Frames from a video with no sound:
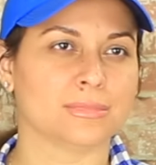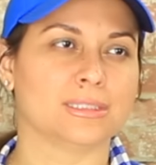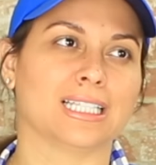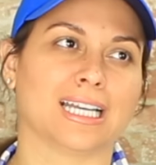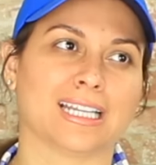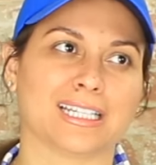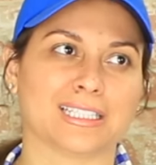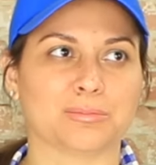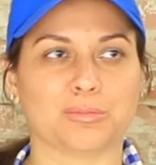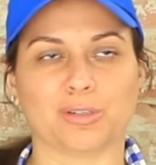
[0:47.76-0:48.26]

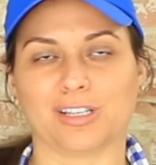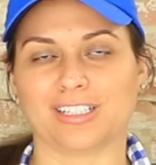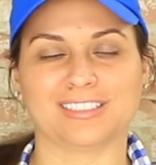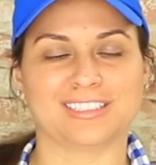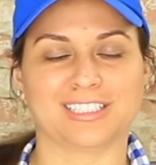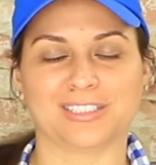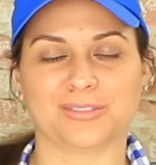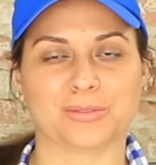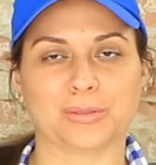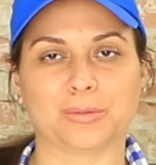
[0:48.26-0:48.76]
Not as bright as
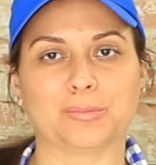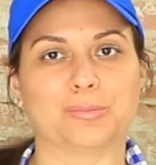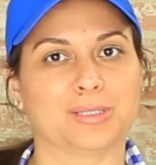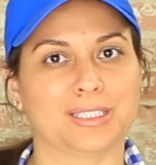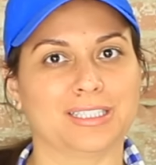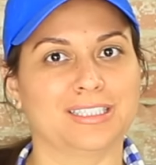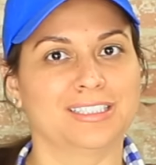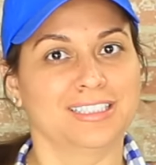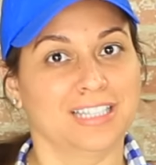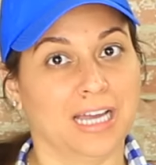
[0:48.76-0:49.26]
this room,
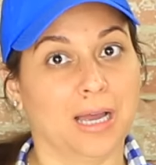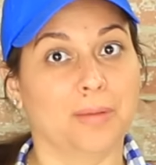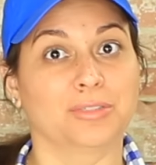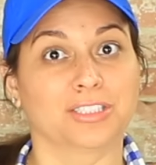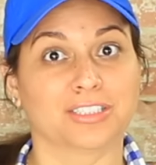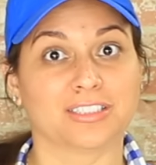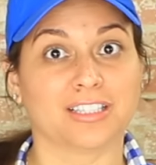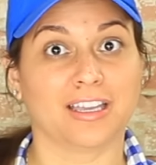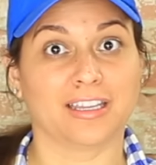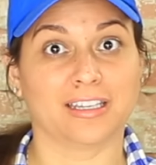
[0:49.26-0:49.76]
but I'm
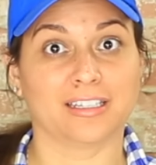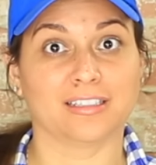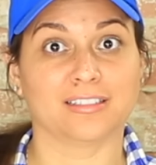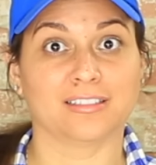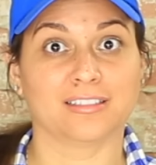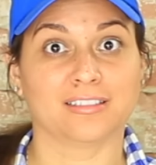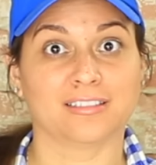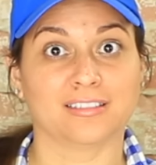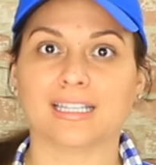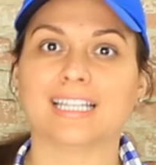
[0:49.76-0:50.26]
just saying.
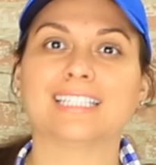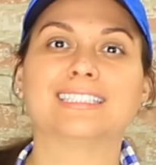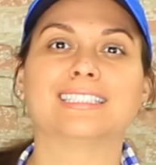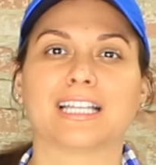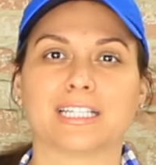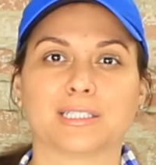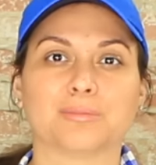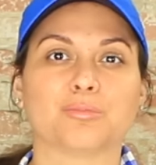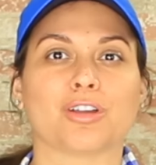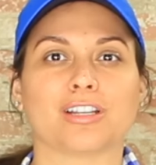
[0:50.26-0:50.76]
It's
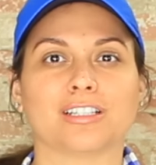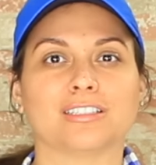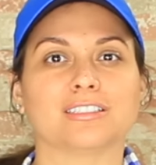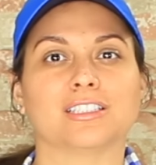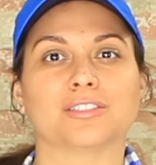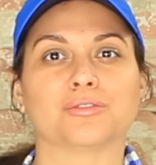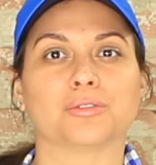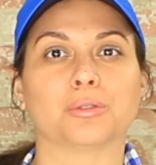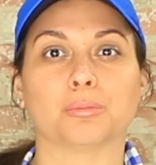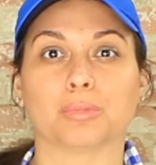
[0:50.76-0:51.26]
not as bright as
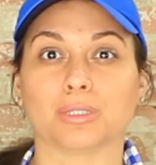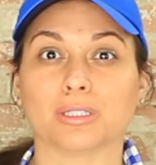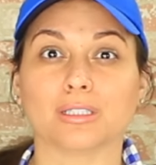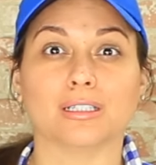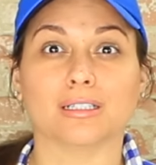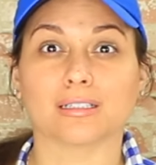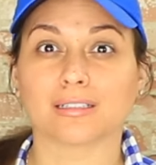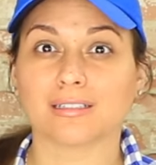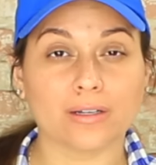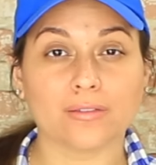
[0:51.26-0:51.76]
this room, but
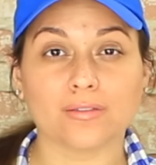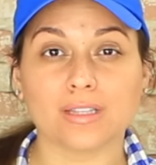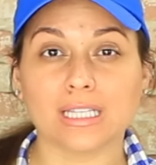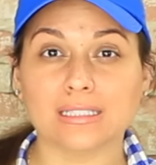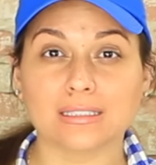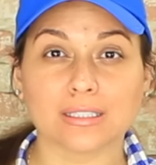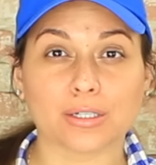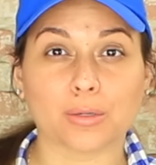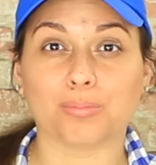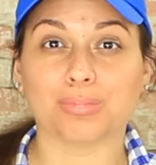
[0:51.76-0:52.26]
look. One of
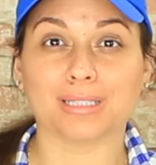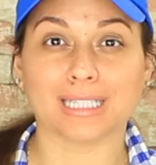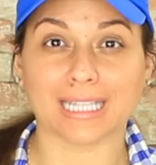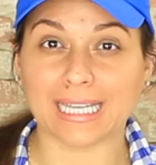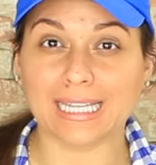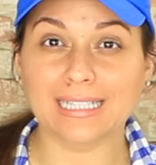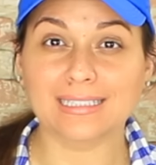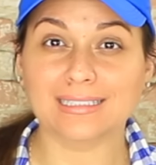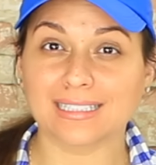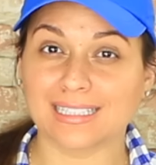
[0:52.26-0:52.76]
these little
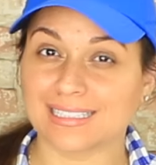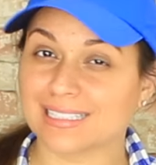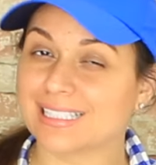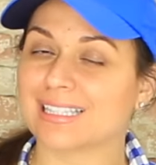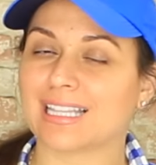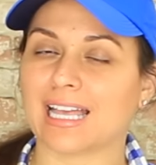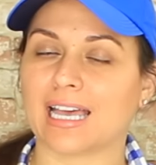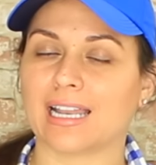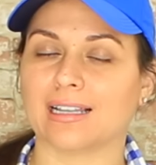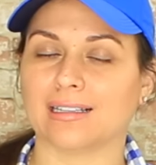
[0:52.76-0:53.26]
plates,
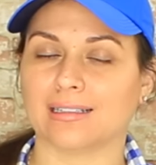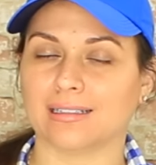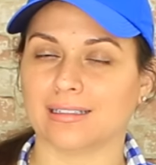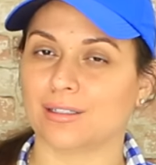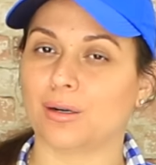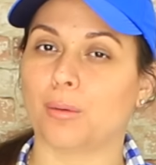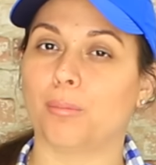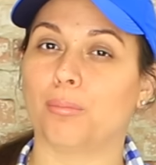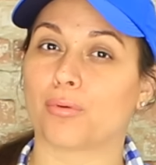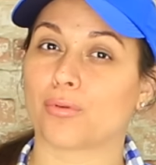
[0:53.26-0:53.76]
isn't that a
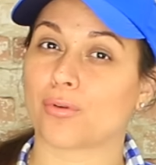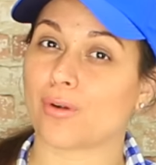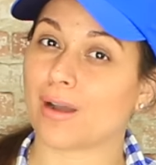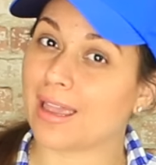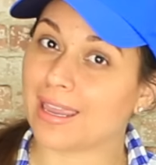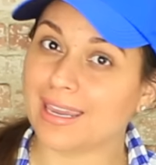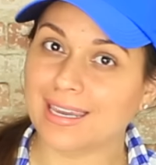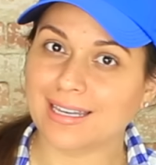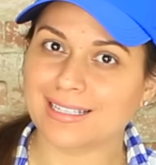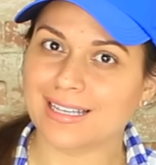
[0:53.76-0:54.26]
little
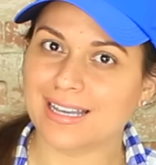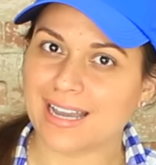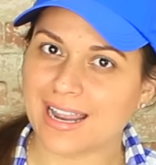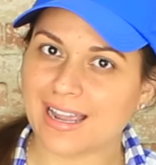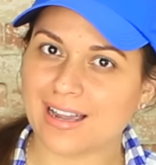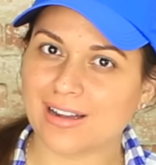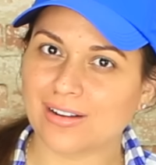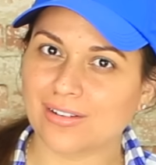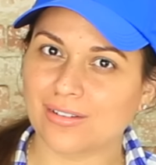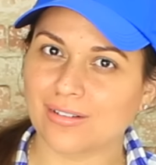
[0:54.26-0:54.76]
bright
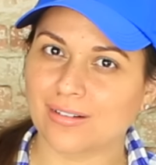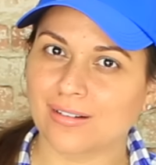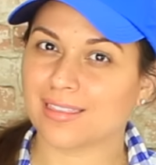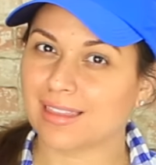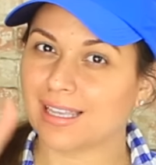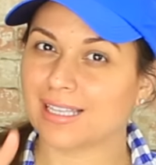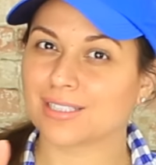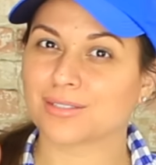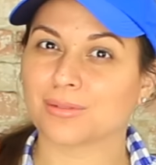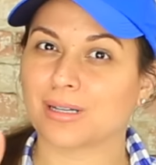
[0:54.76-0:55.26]
now?
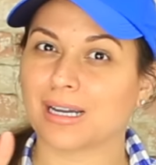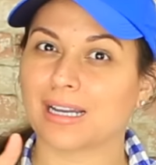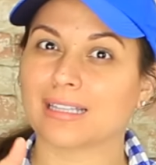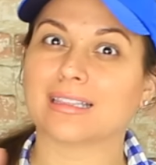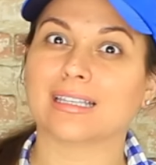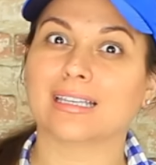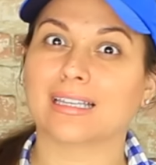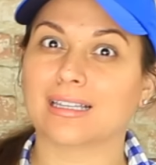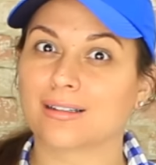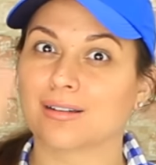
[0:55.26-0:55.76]
That's where I
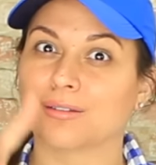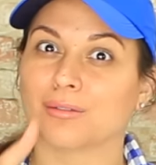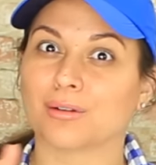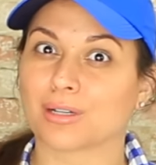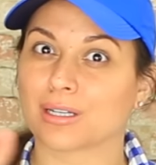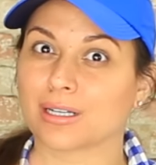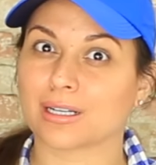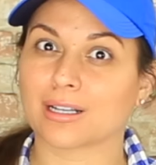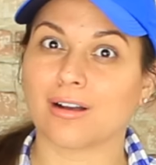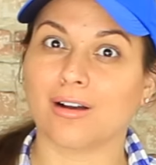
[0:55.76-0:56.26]
think we're
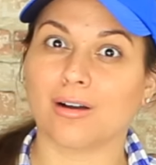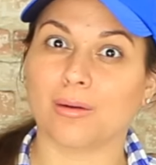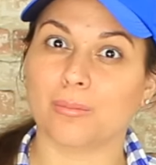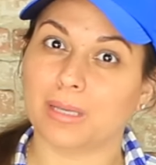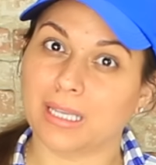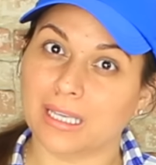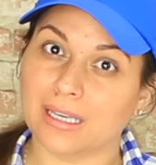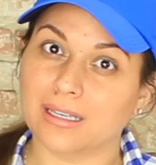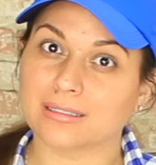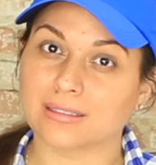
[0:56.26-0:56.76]
gonna call
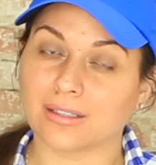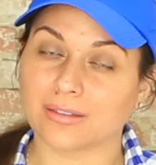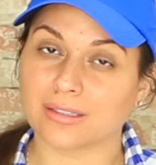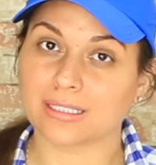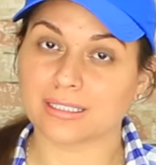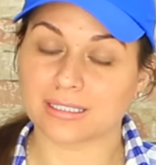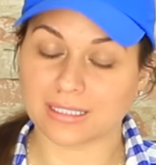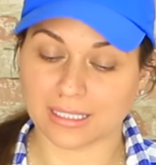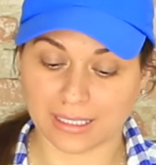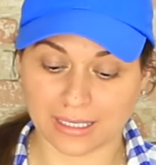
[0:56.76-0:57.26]
BS on
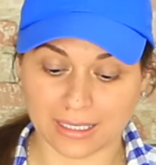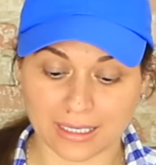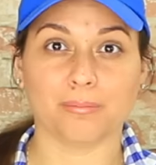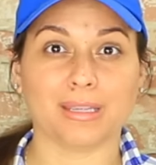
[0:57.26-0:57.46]
this thing.